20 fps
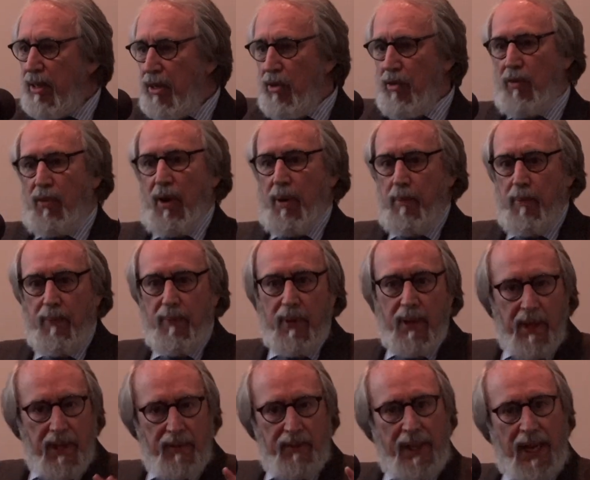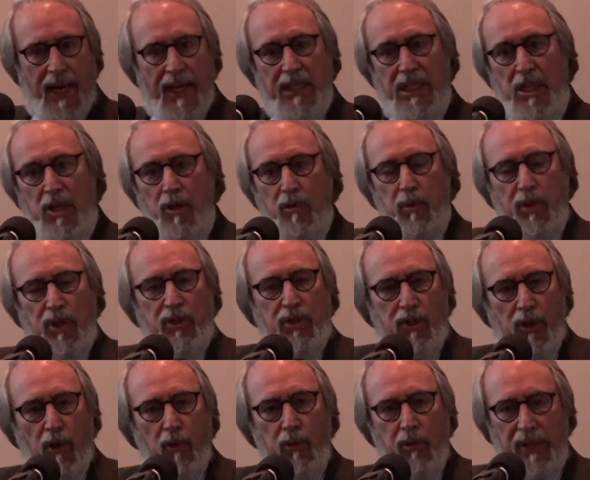from uh, that would
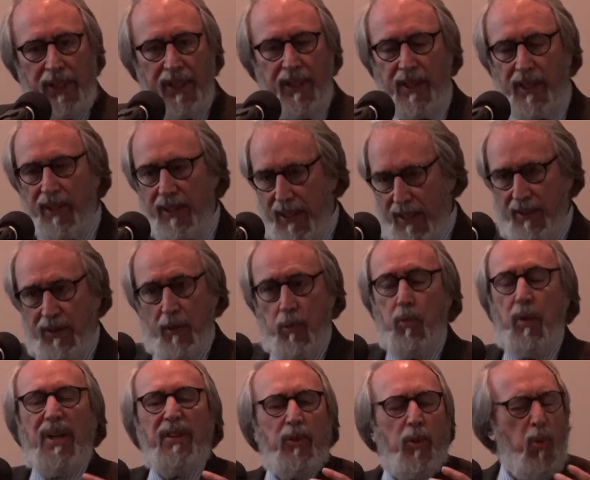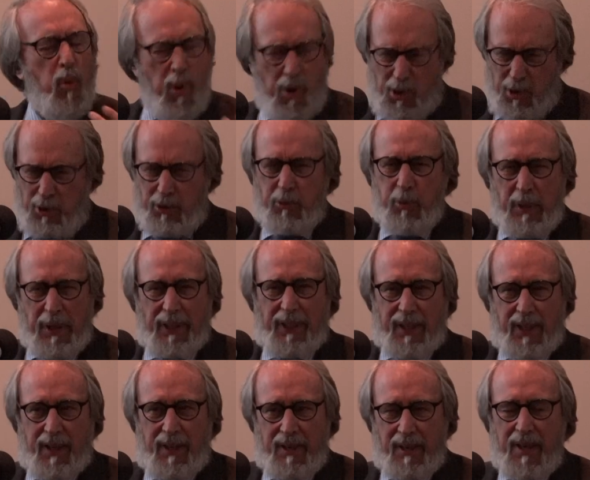show lincoln and the, and the world
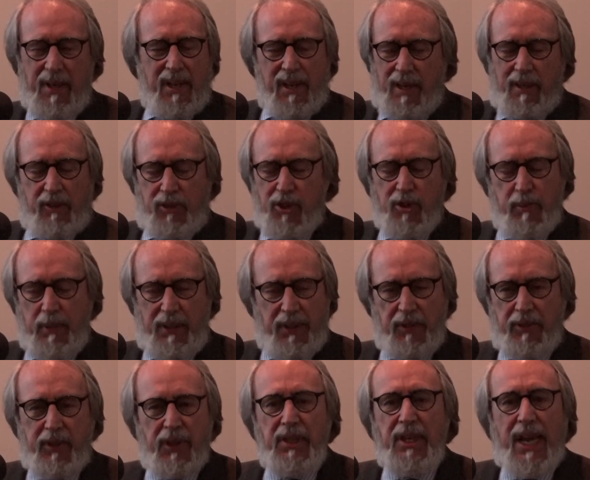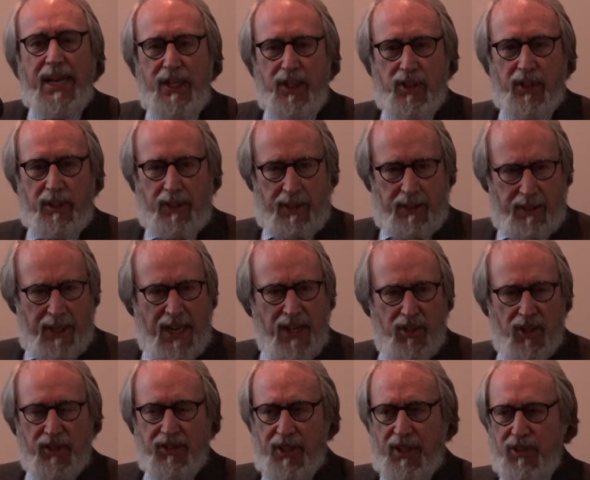really uh, excuse me the, the nation the
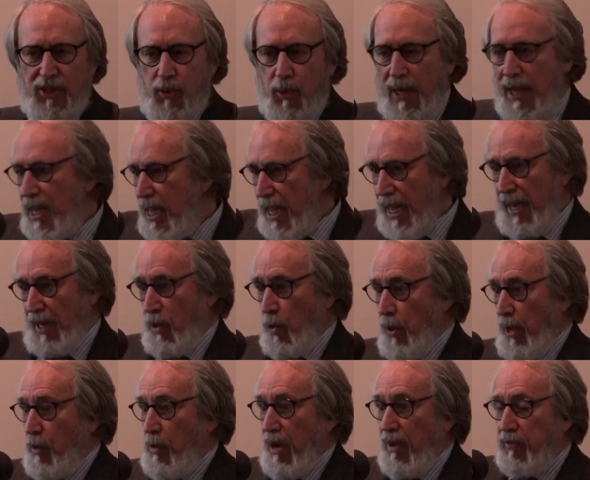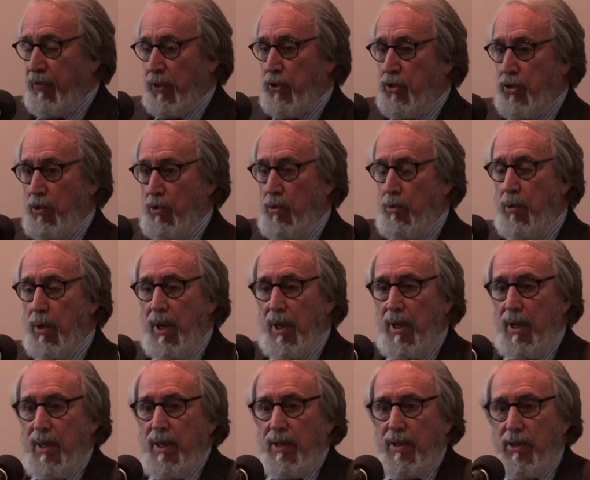nation's history and it went around for two
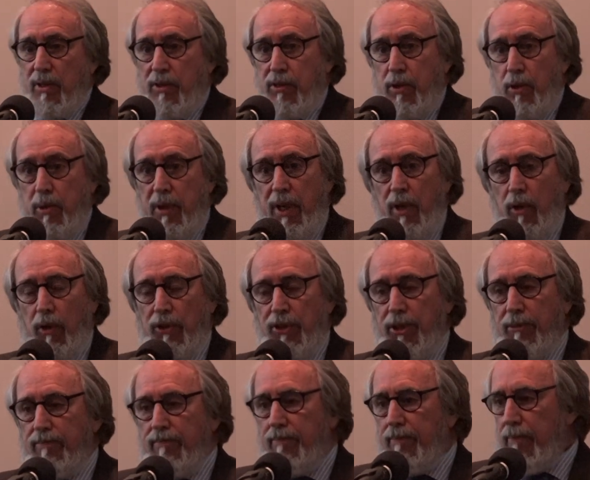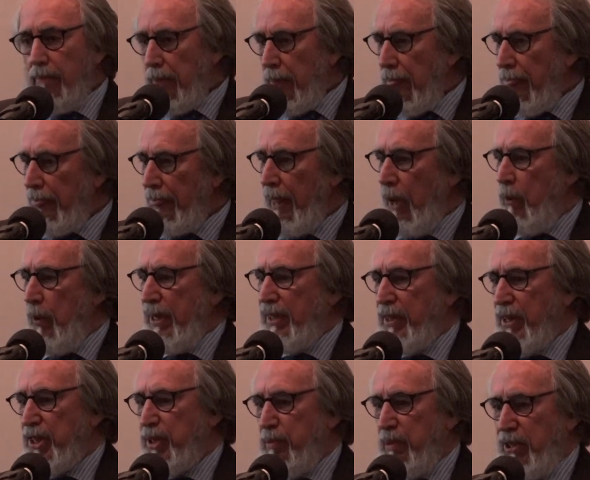two years they went to
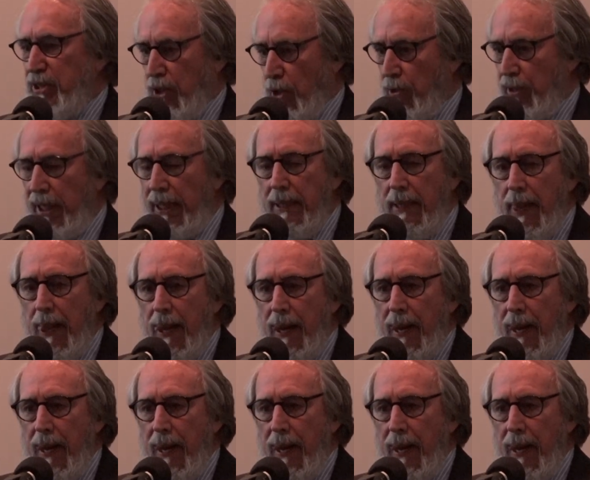the smithsonian